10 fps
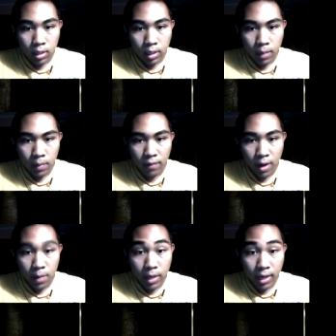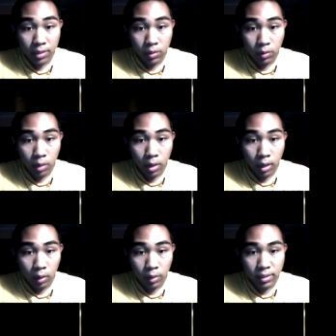I might vomit actually right
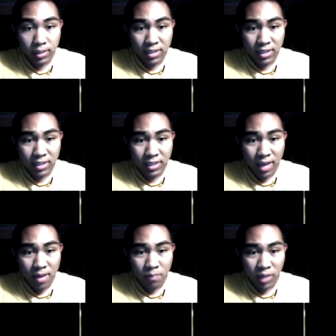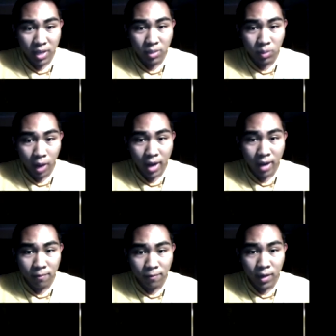now, because this is the same place where I
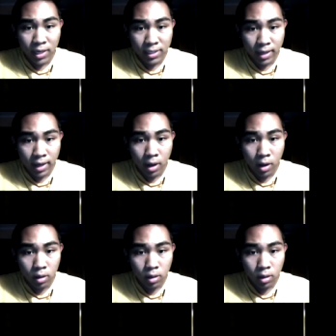got fucking scared.